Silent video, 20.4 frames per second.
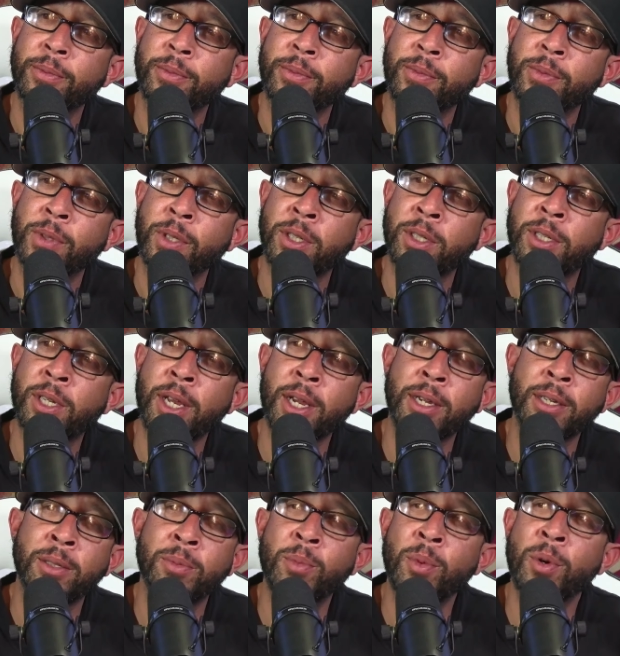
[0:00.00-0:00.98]
Just like
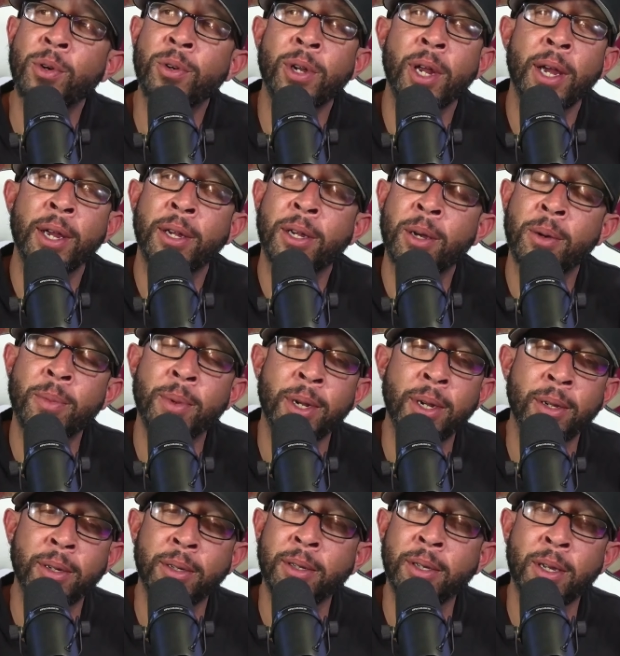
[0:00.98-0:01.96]
is Moon Knight coming
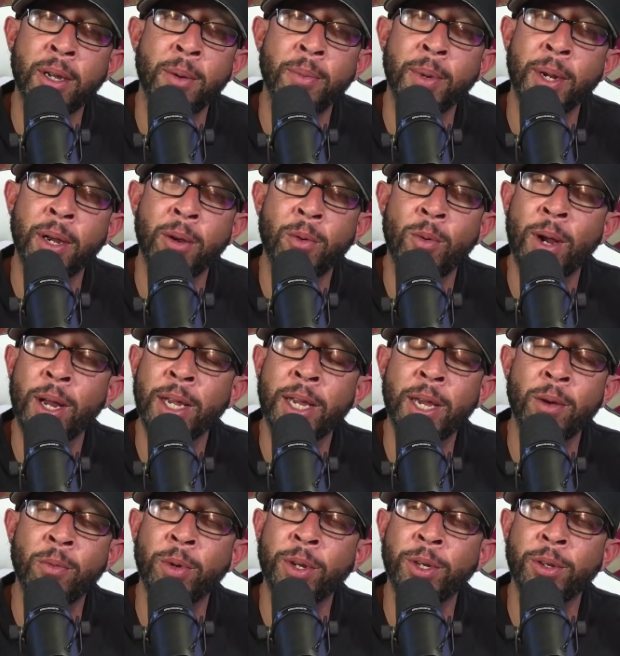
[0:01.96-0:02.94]
coming out? Why can't
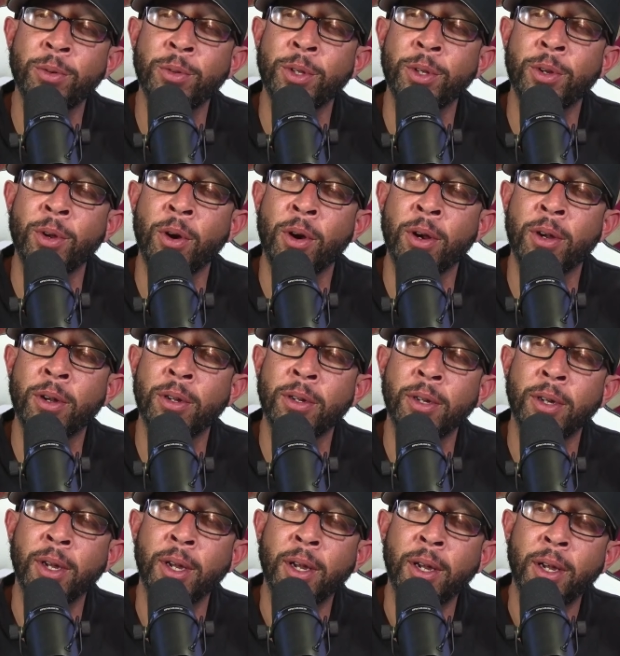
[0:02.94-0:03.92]
we do the dark,
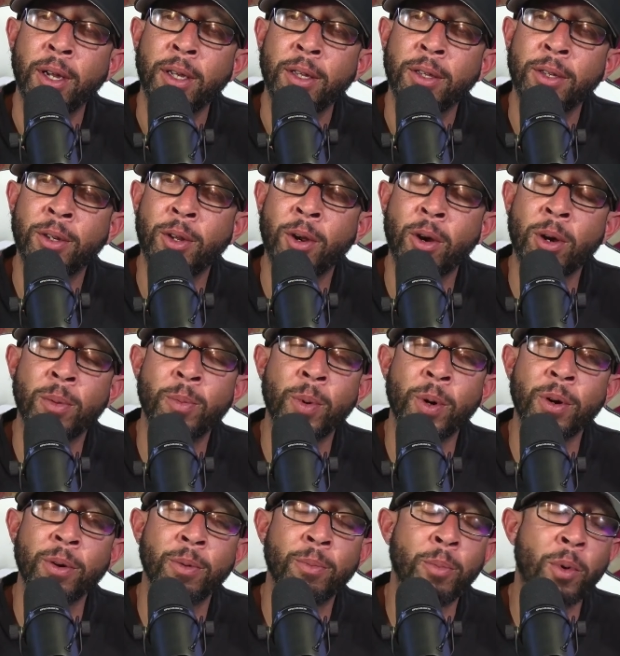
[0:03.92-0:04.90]
the dark Mar-
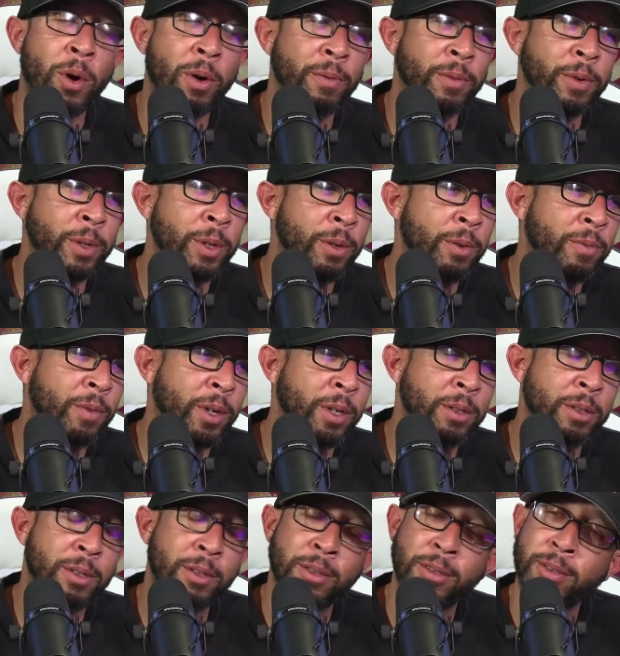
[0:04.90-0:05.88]
Marvel
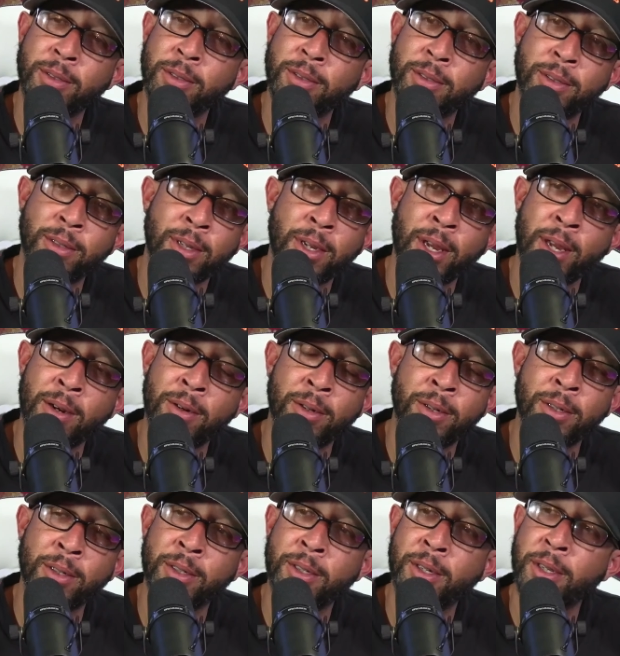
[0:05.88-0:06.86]
universe? I don't
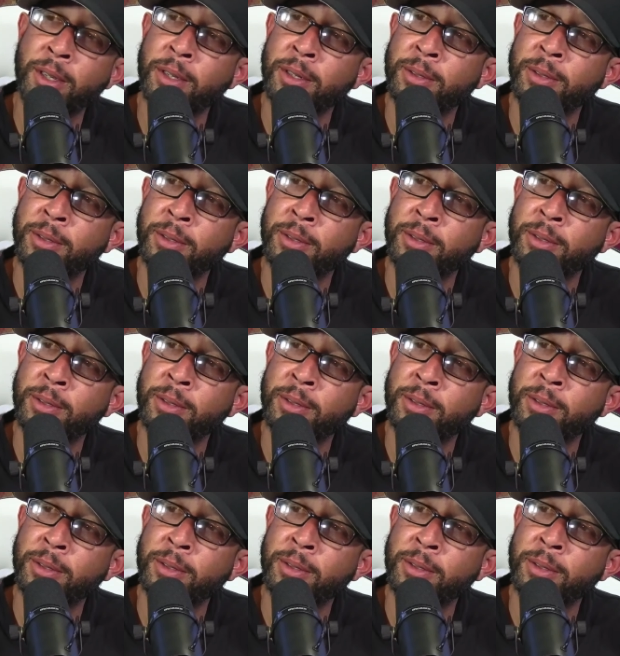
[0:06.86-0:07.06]
understand.